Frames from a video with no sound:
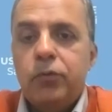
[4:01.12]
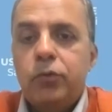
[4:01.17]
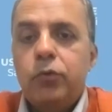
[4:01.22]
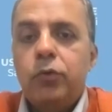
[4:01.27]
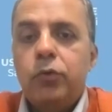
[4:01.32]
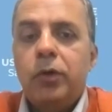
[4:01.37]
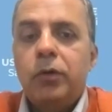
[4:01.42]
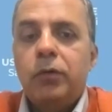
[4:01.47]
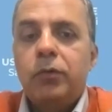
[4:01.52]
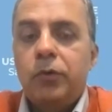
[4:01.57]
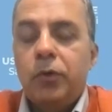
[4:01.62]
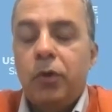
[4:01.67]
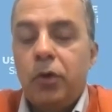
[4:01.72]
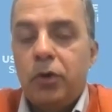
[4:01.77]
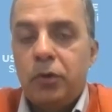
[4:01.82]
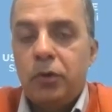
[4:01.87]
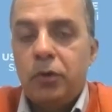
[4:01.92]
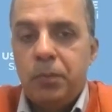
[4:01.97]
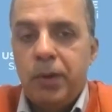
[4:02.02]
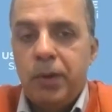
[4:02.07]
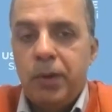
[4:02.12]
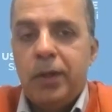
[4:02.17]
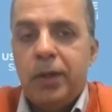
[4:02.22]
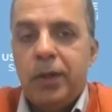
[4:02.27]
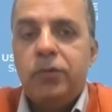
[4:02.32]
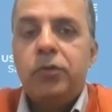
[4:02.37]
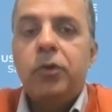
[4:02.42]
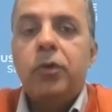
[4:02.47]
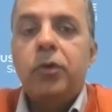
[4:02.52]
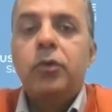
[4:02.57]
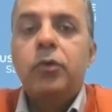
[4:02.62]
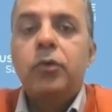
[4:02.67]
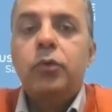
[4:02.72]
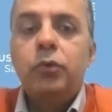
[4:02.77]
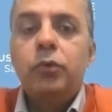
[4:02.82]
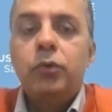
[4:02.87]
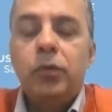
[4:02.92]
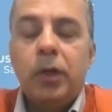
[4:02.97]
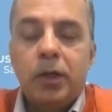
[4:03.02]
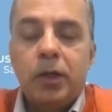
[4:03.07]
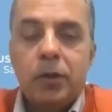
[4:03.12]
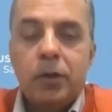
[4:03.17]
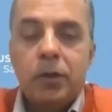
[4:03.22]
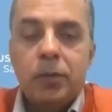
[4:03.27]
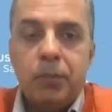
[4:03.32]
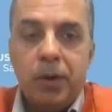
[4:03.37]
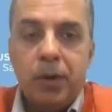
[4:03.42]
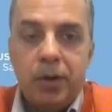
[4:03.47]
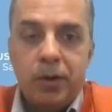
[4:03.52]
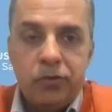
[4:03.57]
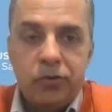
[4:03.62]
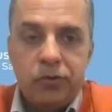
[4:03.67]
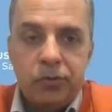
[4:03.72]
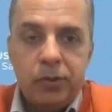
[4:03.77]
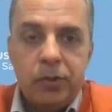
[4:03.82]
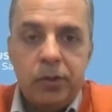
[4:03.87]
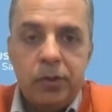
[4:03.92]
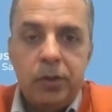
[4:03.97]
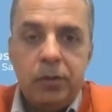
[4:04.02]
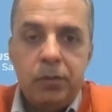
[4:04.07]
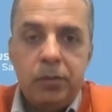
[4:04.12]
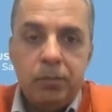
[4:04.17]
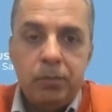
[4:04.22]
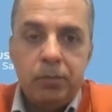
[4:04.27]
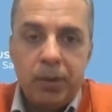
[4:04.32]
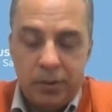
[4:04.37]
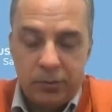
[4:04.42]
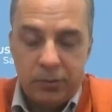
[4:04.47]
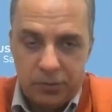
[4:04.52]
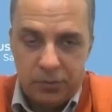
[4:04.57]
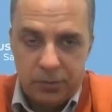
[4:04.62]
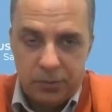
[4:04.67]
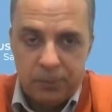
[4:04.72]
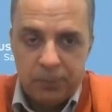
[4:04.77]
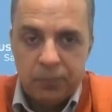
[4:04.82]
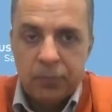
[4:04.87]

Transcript: who have not matched or who are partially matched.